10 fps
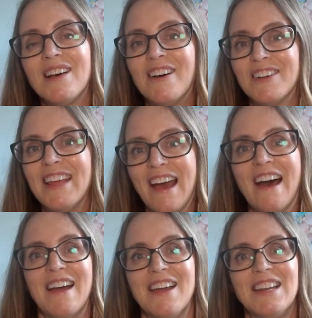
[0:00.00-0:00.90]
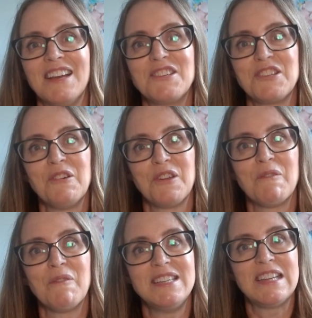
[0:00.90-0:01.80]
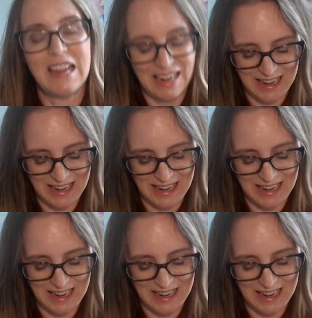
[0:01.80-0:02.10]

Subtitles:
oh yeah, I'd like to go there one day.